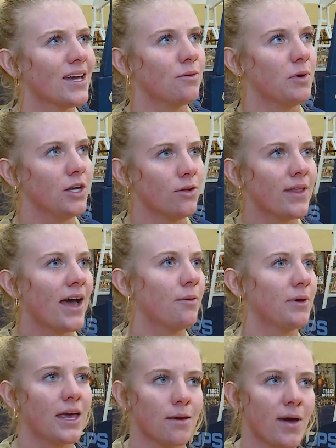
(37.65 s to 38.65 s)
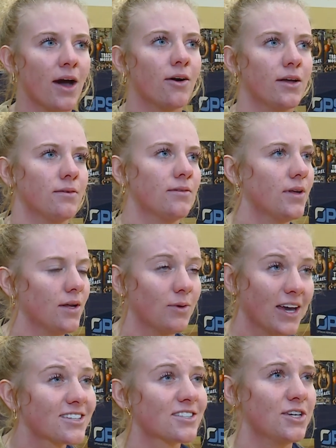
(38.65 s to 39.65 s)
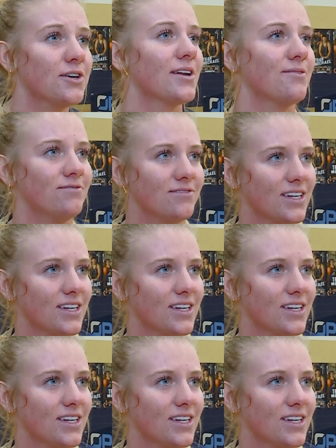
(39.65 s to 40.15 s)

And we knew that. And we came out and we executed.